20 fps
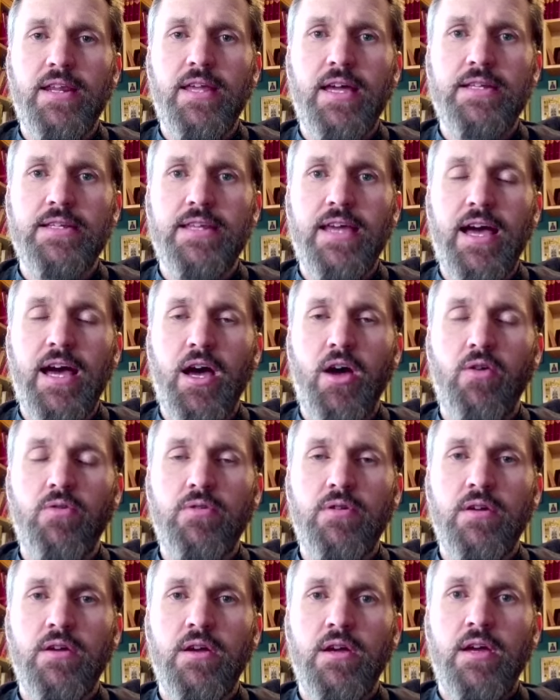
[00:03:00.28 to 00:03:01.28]
down,
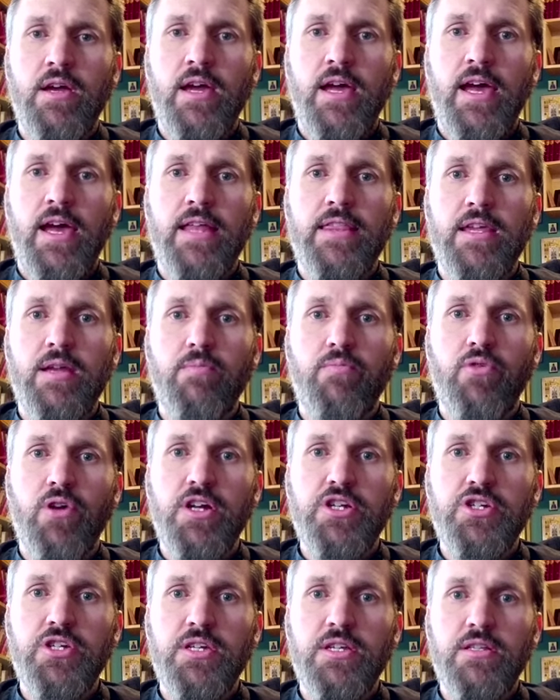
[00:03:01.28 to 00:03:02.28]
and then
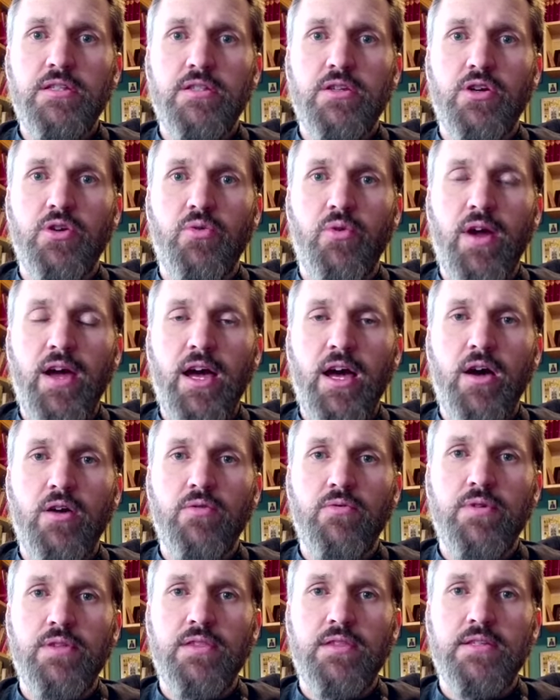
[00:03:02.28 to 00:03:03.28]
brushing the ground
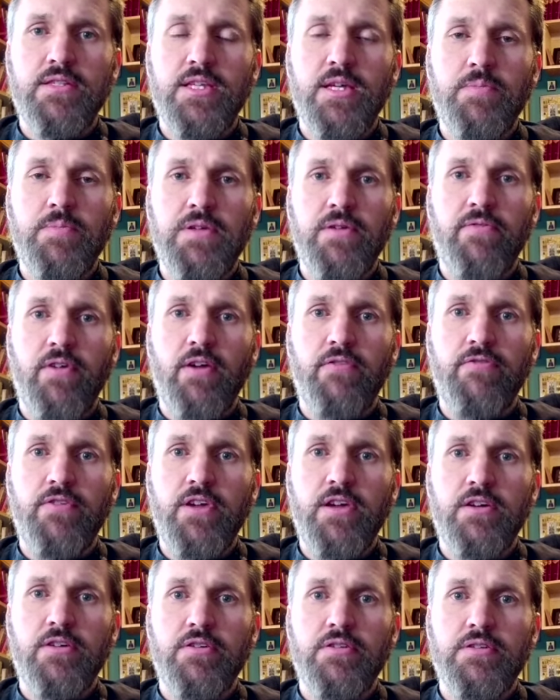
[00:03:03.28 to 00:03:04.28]
with the tips of our
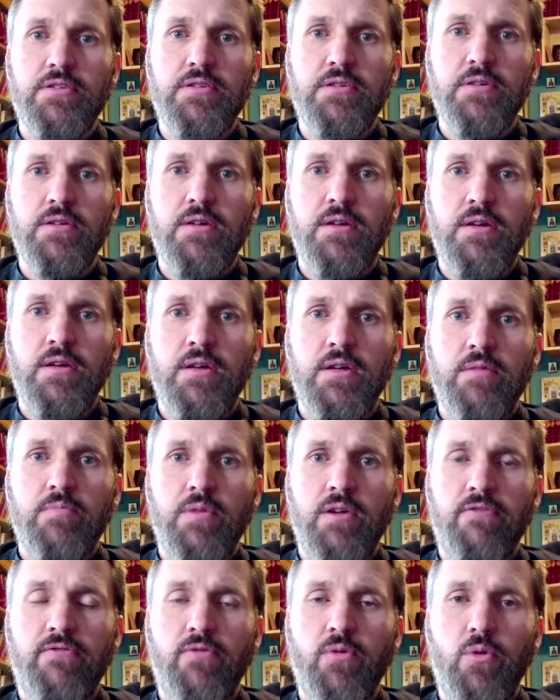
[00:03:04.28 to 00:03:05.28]
fingers,
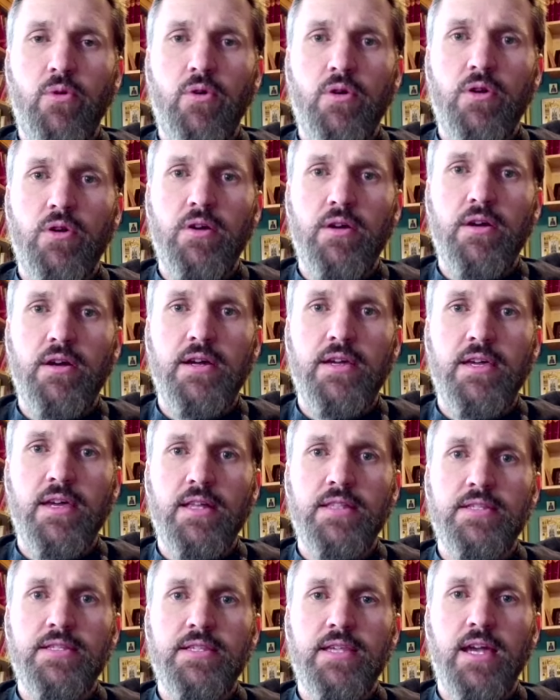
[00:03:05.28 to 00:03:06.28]
before again
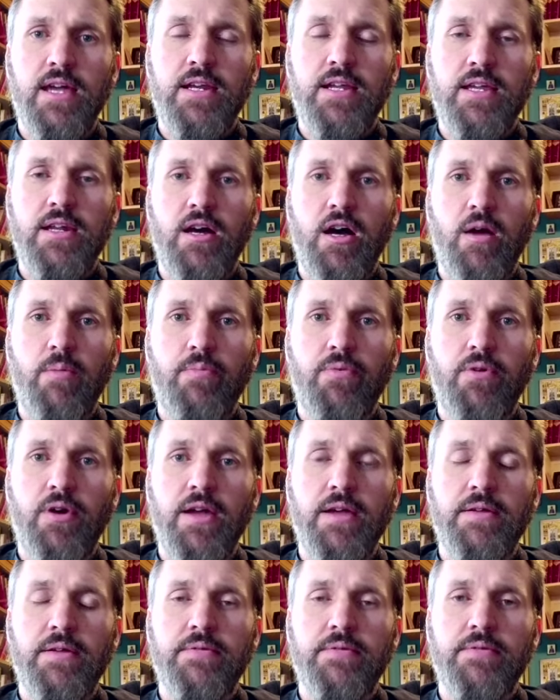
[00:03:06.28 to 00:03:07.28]
standing upright.
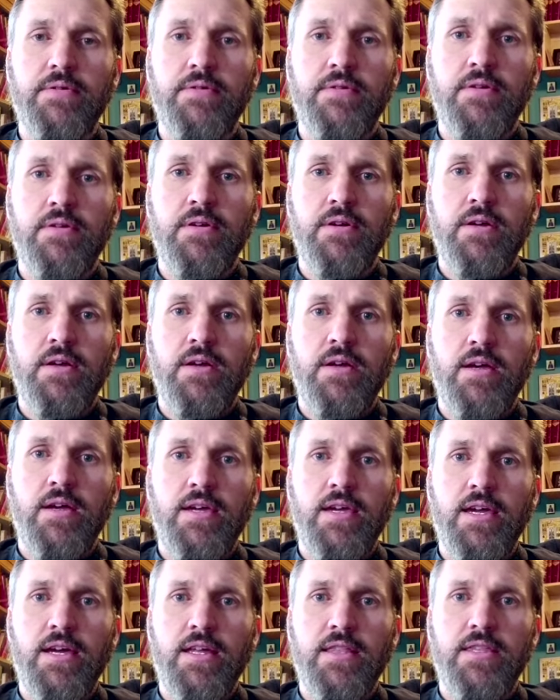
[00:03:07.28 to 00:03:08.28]

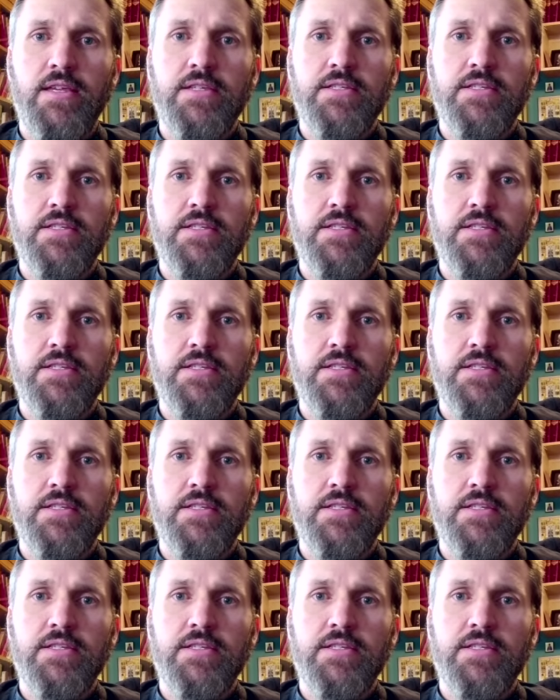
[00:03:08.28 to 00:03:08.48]
Again, this is